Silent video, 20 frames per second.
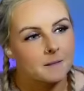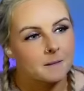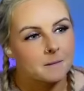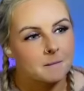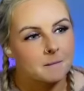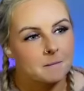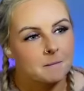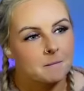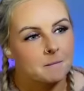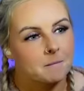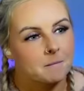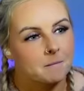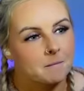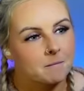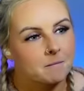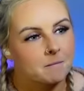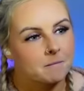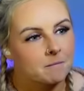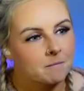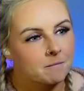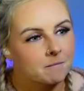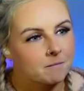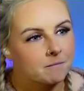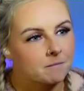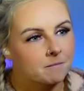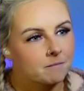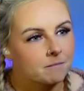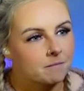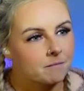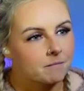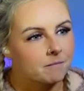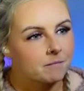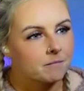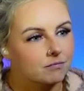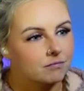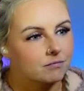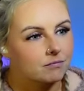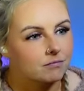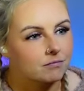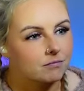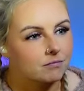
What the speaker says: (silent)